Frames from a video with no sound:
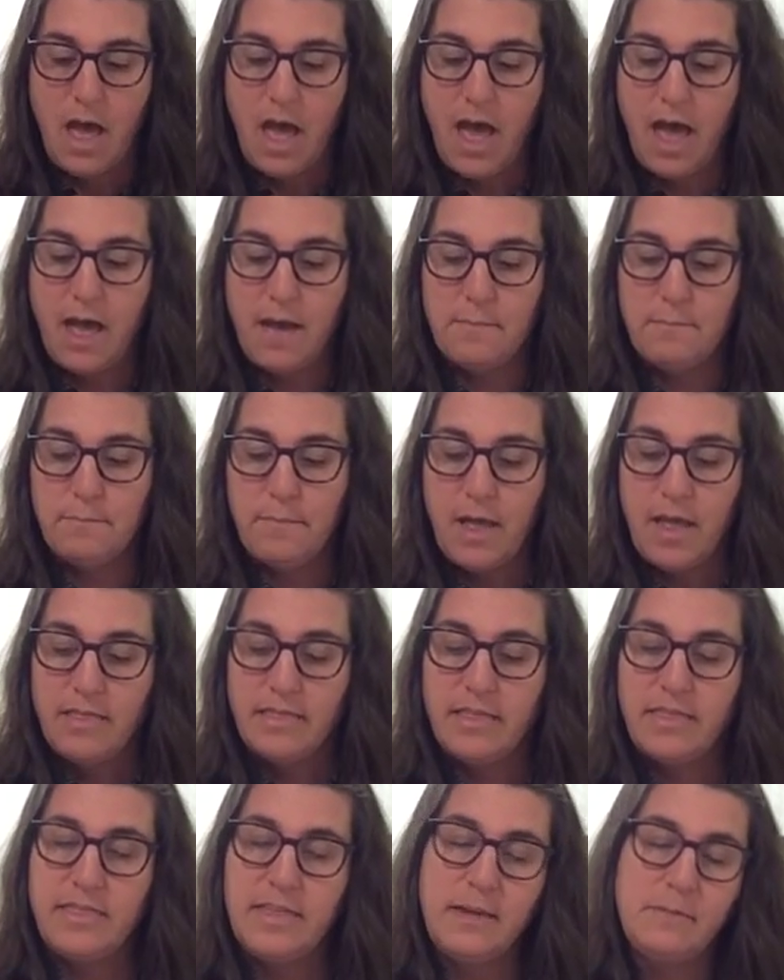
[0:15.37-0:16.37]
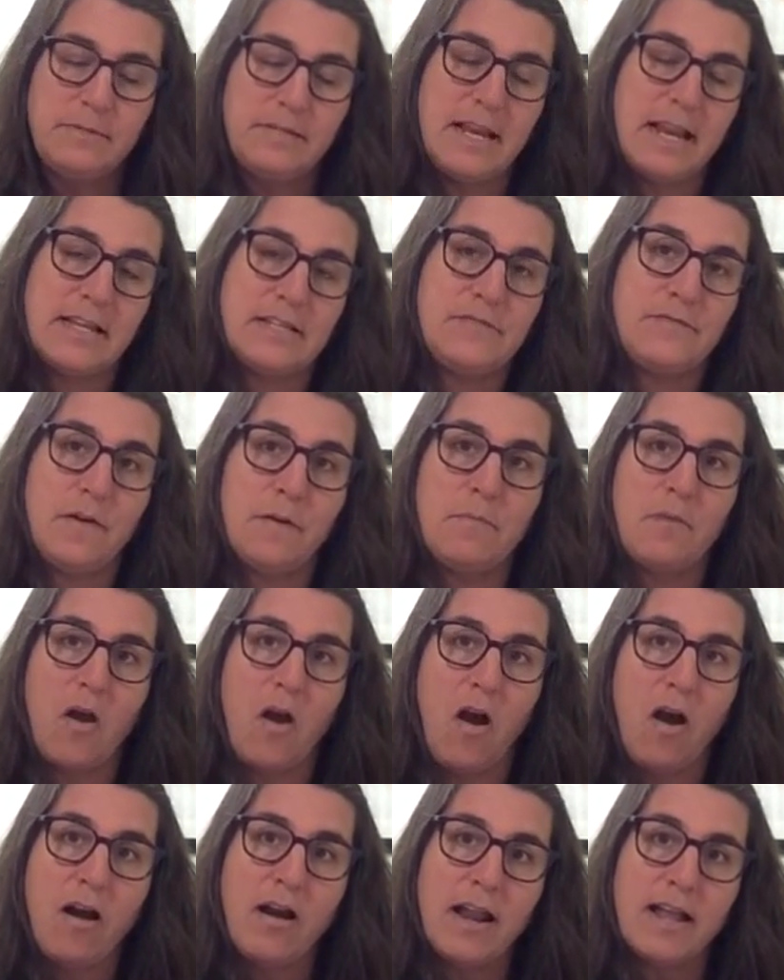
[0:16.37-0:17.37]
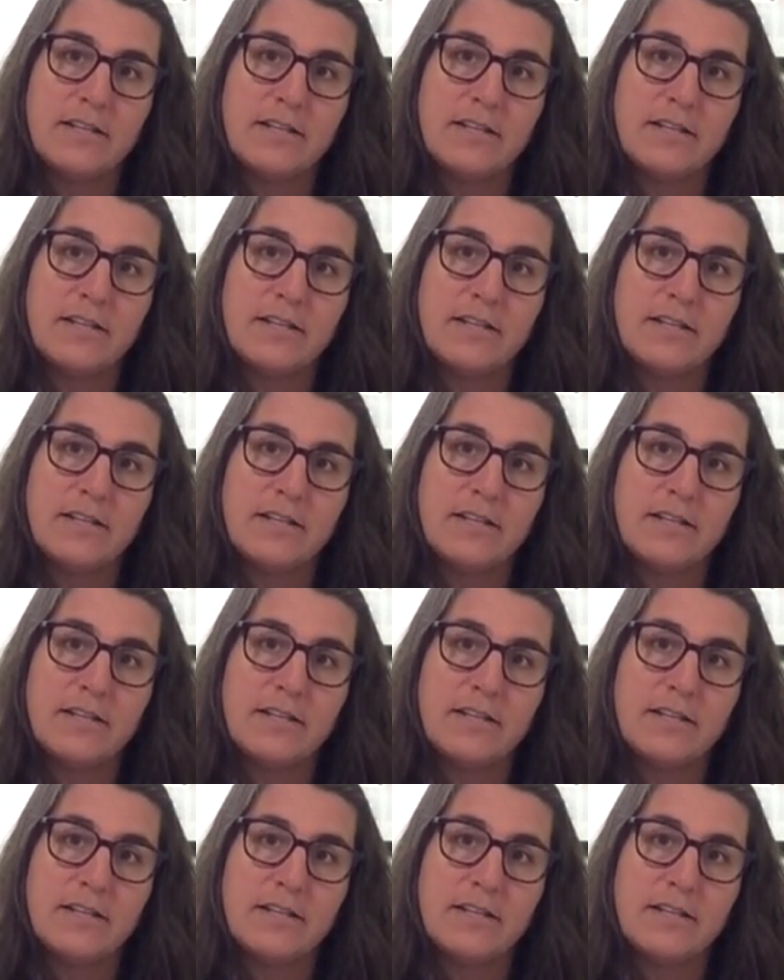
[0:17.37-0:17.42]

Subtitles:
The theme today is From the Heart.